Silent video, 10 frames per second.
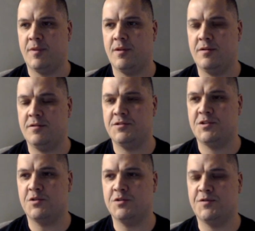Well, so
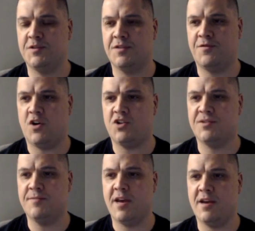goes with the
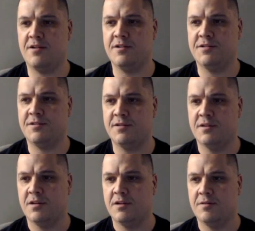Fallschirmjägers,
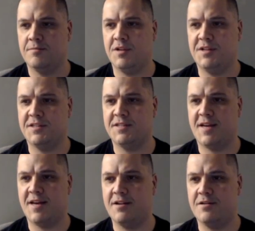blitzes
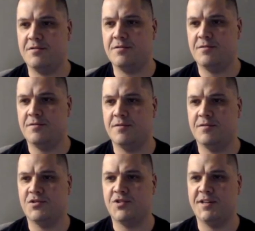that out,
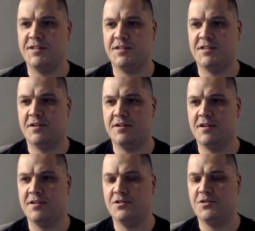trades his Stug
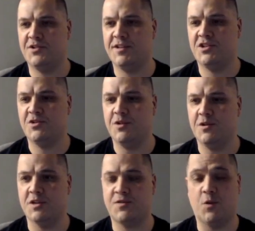in, so he trades 2
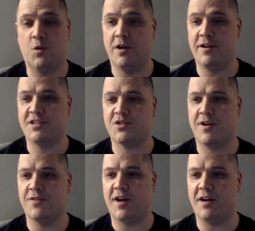units for 1. That's
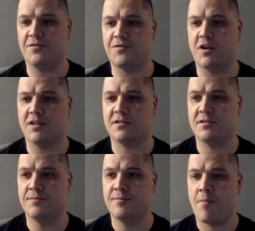great value for us.
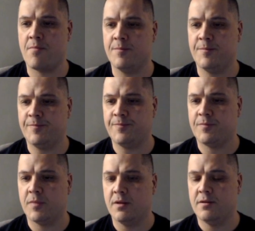
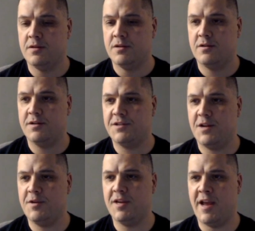Alright, so now
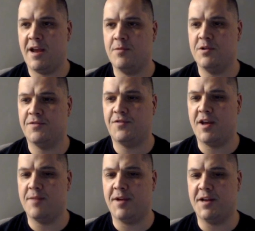we can hammer the
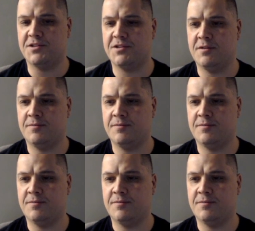Flampanzer,